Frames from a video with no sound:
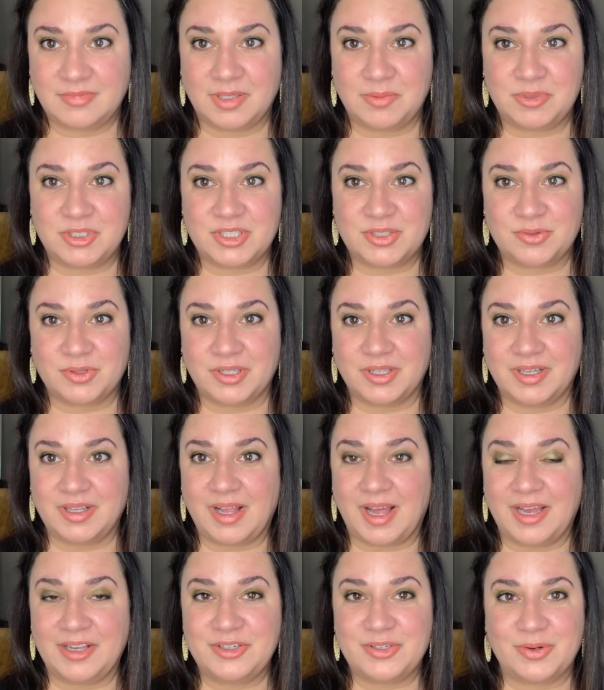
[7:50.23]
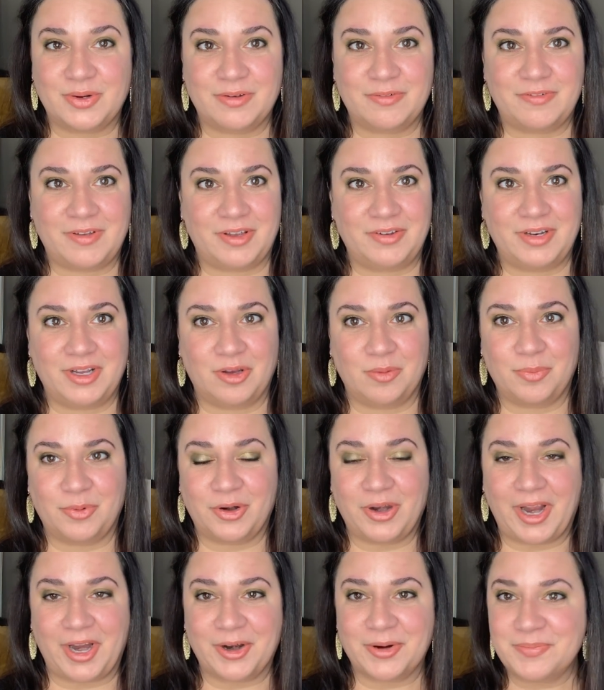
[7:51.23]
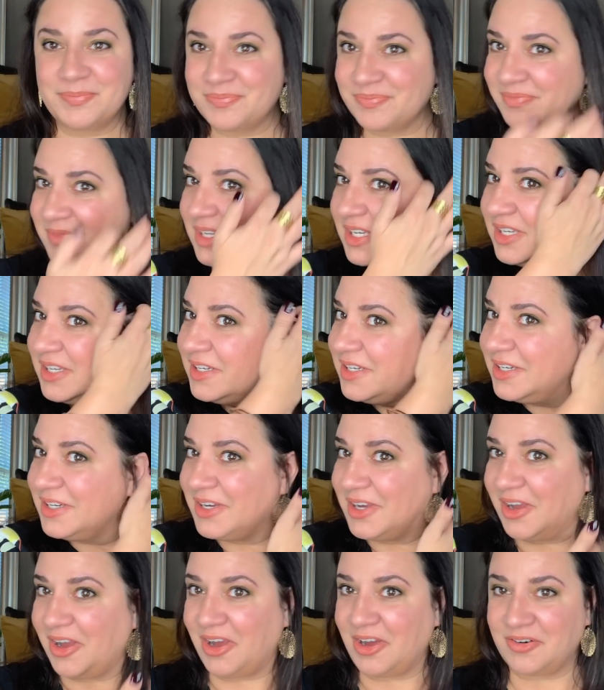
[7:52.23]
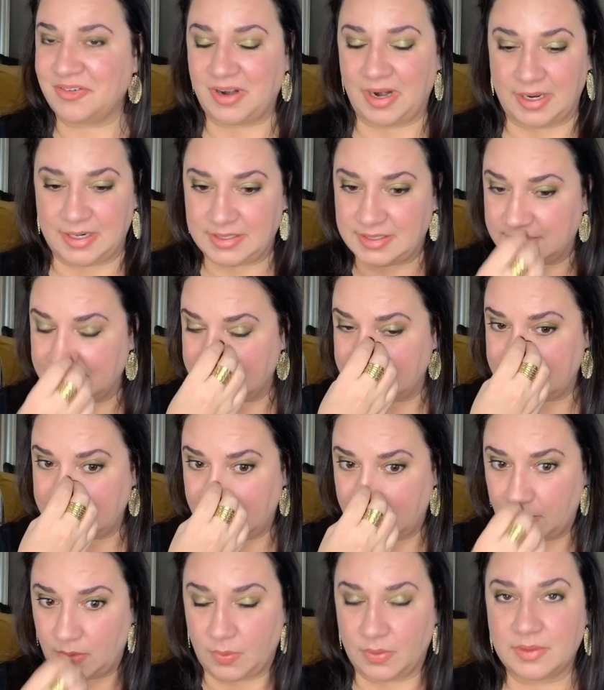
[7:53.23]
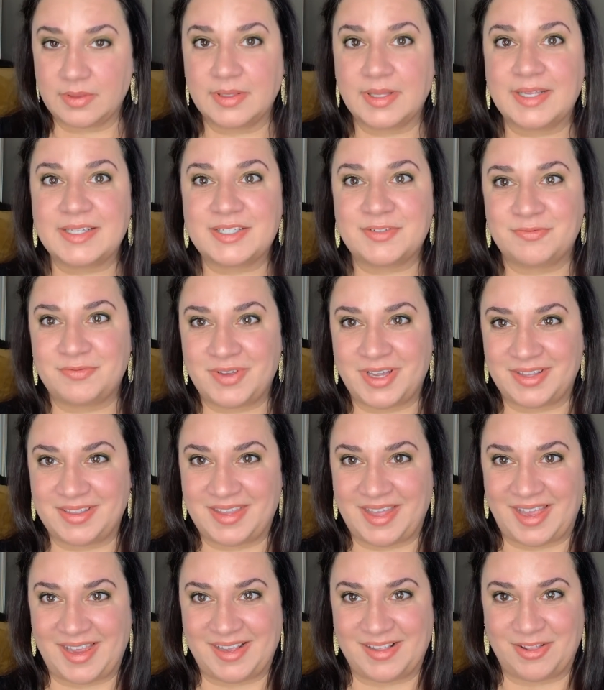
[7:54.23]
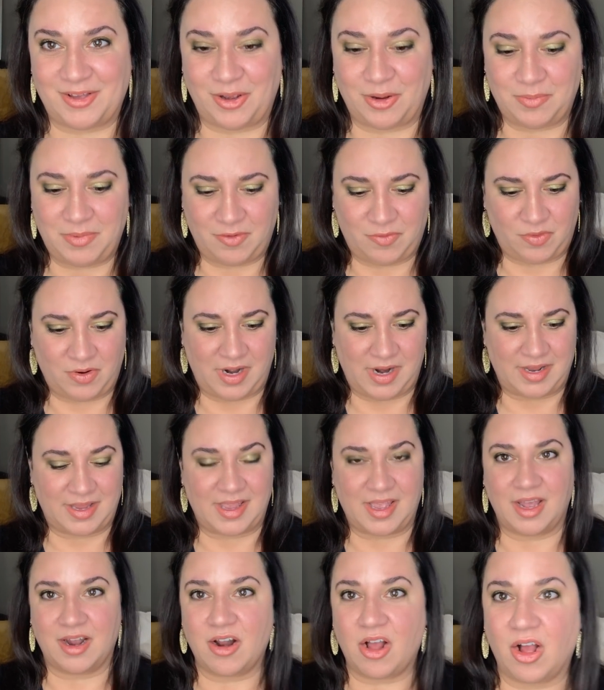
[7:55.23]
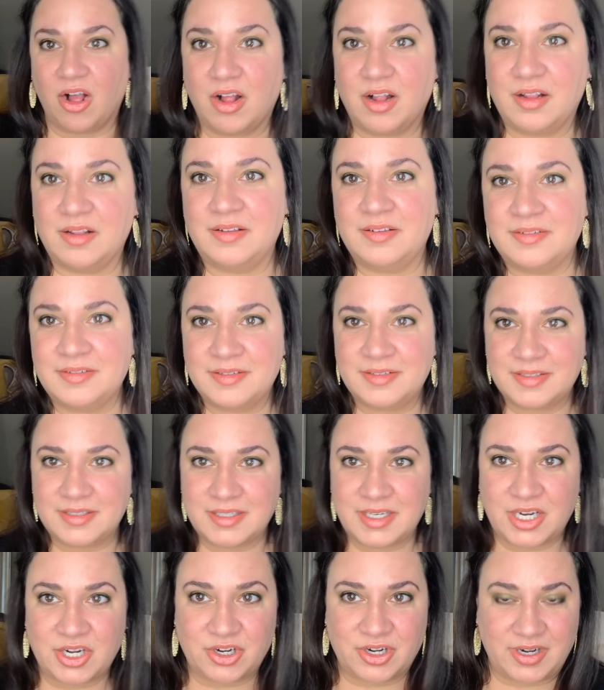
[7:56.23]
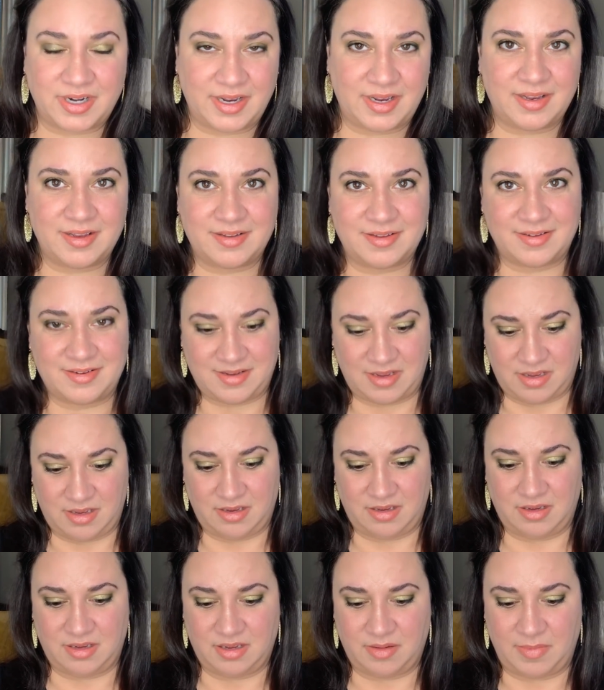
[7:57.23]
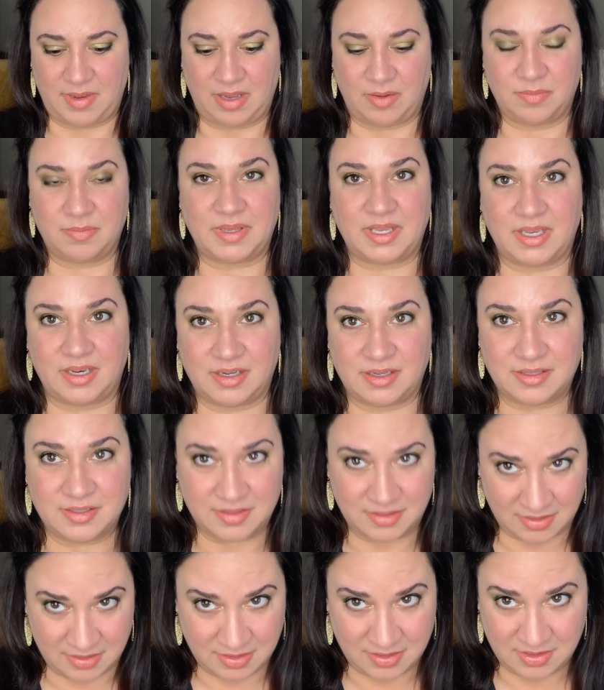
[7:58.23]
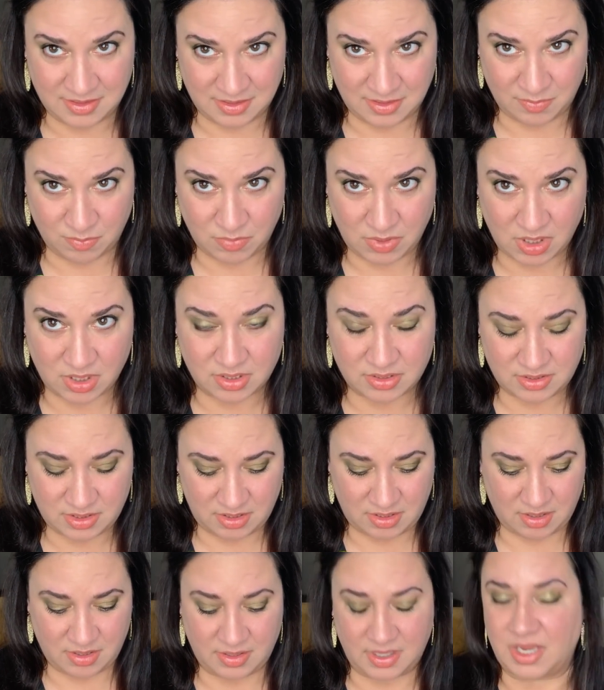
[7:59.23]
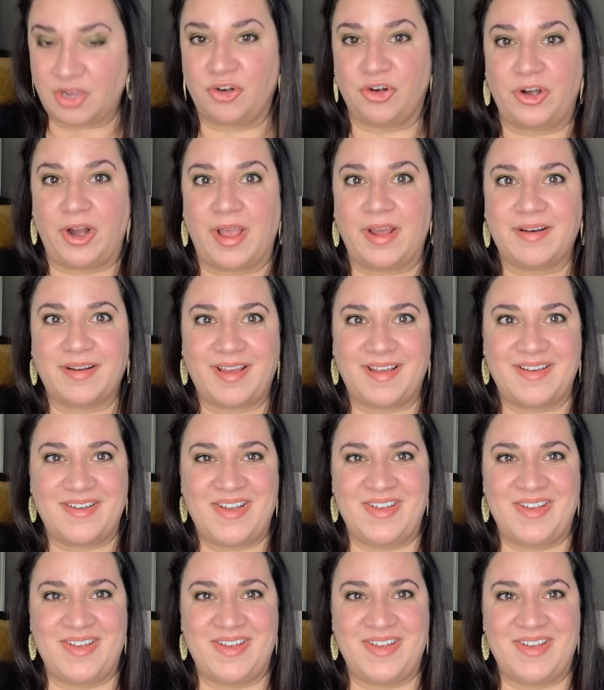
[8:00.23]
I'm just really glad to have found helper hair. All right, so let's fit the halo before I get all teary about being bald on the internet,